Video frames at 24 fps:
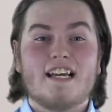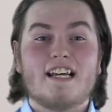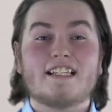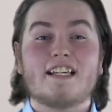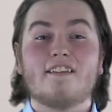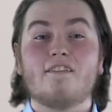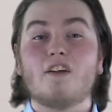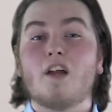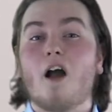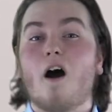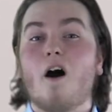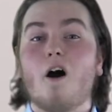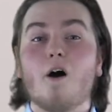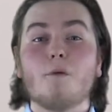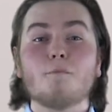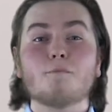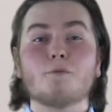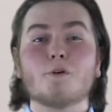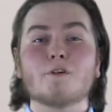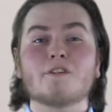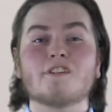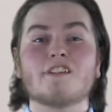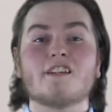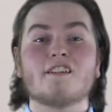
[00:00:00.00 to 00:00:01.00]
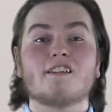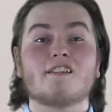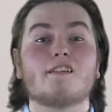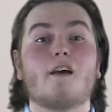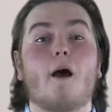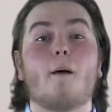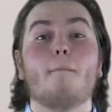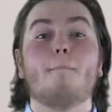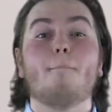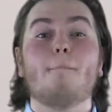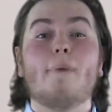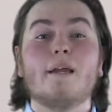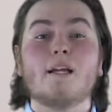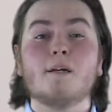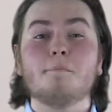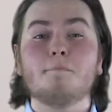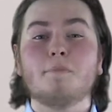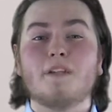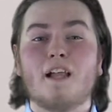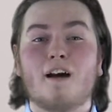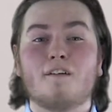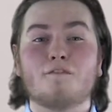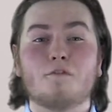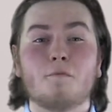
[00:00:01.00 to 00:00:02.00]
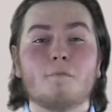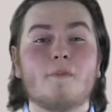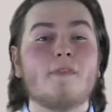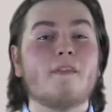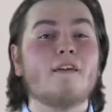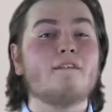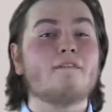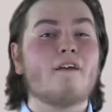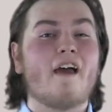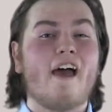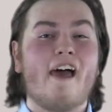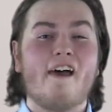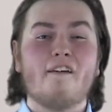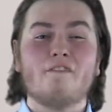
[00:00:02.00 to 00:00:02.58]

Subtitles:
is giving Arm processors a bigger platform than they've